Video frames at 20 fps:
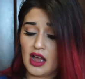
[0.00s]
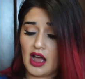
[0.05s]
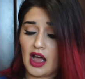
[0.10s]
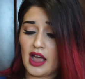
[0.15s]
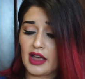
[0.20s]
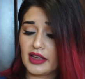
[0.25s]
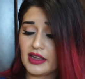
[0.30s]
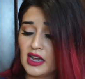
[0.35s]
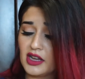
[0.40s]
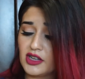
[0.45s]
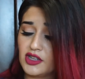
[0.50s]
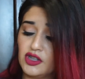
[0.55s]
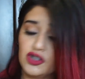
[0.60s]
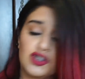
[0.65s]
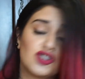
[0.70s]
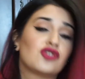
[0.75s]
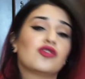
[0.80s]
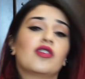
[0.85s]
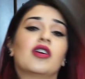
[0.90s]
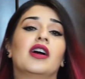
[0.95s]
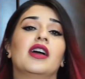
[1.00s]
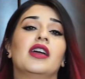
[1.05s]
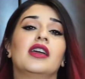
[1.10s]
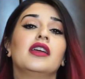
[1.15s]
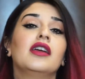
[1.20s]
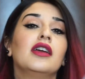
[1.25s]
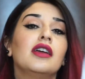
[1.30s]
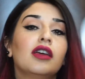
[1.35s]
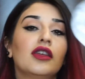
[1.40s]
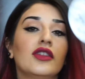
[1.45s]
I get to
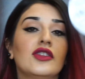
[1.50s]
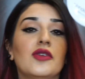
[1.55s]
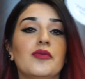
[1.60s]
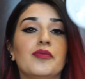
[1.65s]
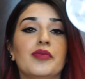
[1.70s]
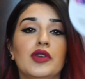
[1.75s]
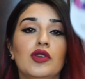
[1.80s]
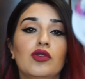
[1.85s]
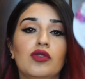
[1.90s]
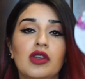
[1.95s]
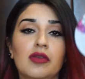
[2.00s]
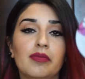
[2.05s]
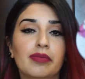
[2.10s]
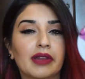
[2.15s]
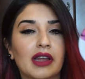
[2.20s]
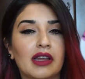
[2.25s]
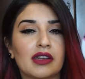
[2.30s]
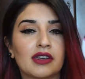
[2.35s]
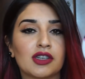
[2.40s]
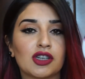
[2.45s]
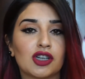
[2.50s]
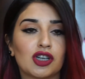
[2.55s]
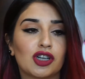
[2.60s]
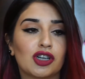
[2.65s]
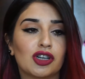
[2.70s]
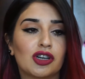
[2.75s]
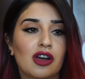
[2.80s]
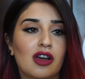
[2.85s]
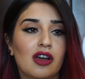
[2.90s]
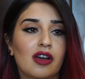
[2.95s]
try the Beauty
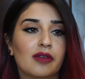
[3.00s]
Blender